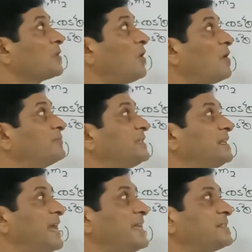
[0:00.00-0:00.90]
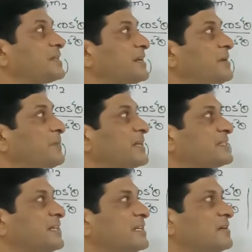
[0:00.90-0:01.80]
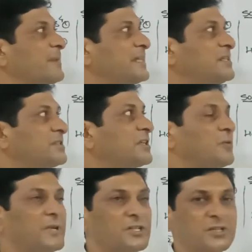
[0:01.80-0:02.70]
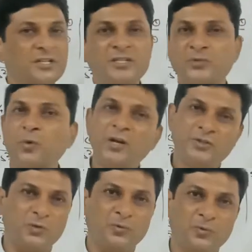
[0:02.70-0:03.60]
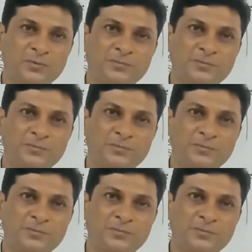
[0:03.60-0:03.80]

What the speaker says: of the lines represented by this equation is what? 2.